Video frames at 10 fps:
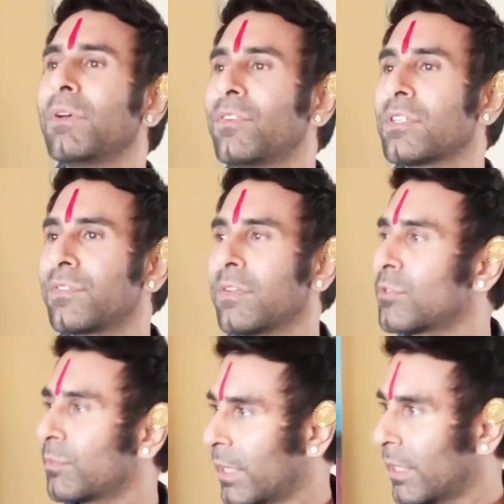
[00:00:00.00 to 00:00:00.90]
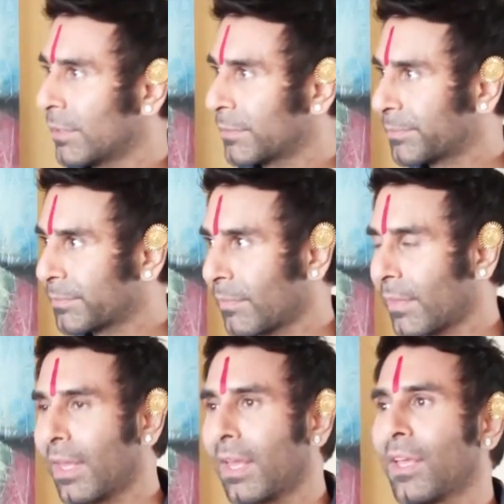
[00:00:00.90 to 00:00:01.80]
with my first film, Zubaydah.
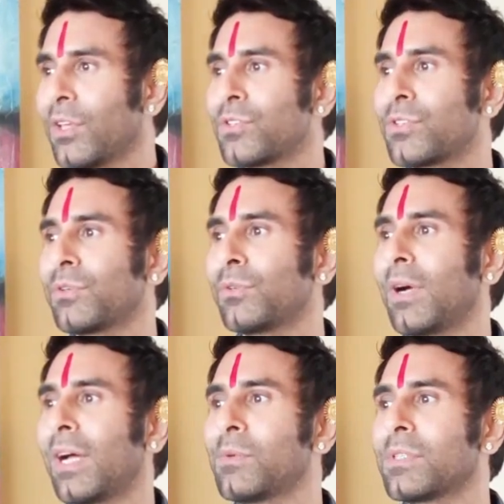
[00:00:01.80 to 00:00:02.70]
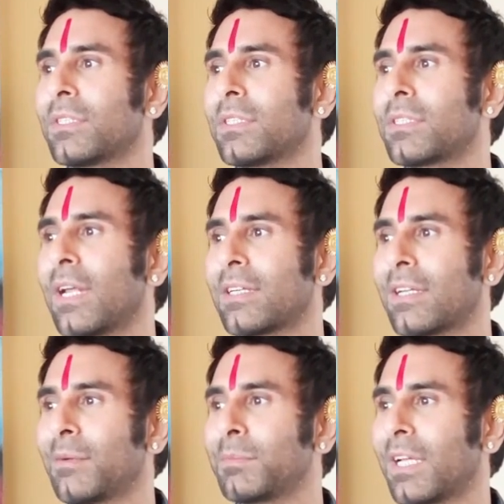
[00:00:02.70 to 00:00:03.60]
So I was at this
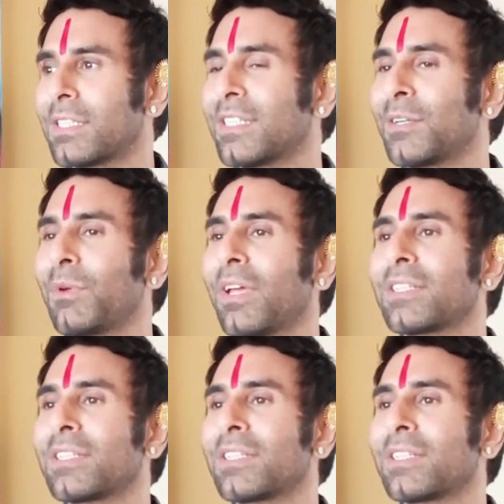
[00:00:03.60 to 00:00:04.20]
nightclub dancing away,